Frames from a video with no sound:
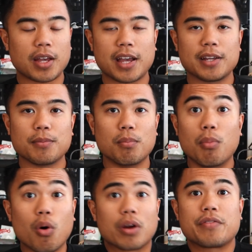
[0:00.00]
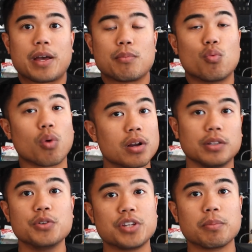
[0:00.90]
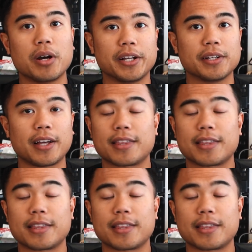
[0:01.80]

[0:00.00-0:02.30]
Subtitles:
and more of them weren't losing money.